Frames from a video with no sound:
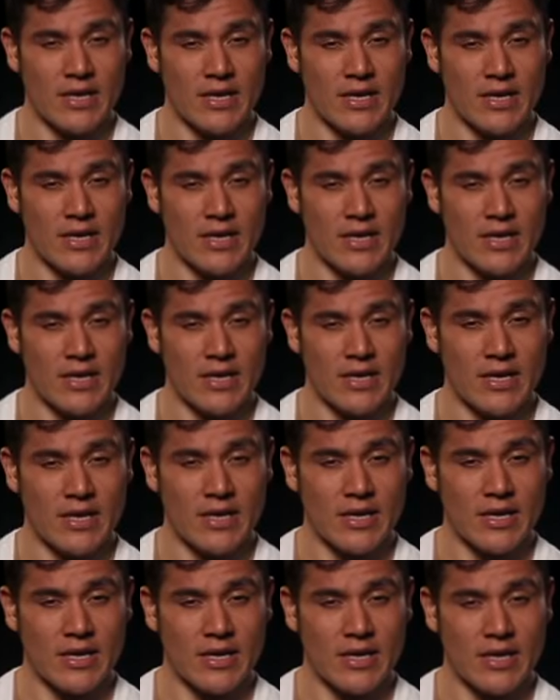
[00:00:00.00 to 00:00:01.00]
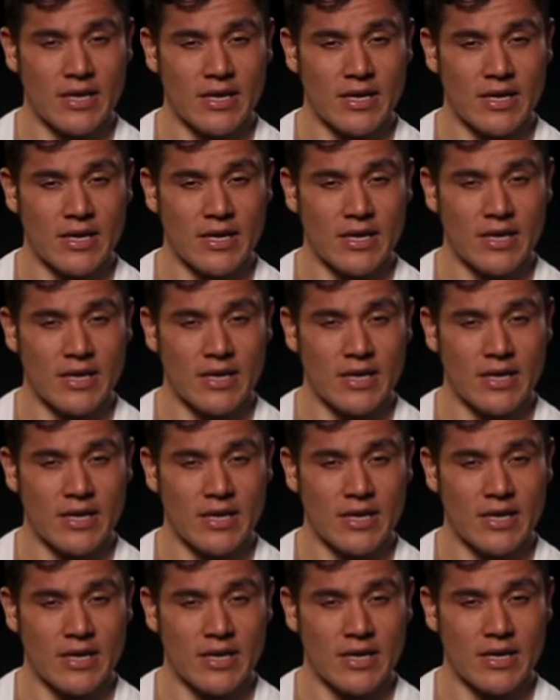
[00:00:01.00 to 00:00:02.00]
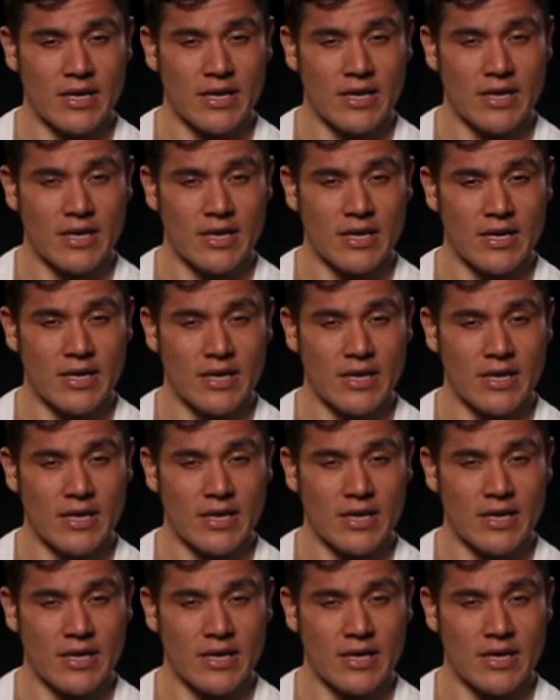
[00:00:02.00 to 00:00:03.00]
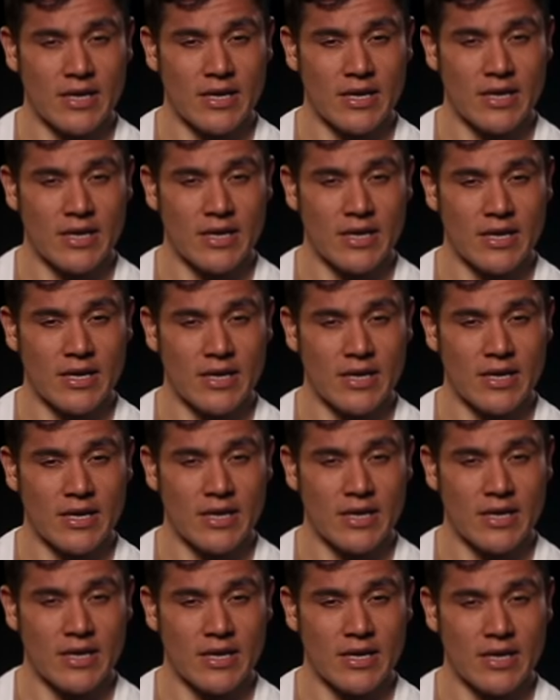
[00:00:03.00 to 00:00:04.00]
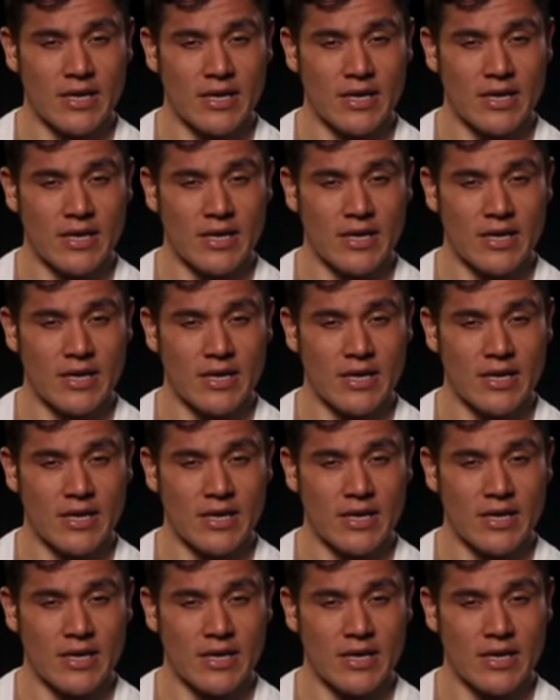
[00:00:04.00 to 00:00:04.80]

(silent)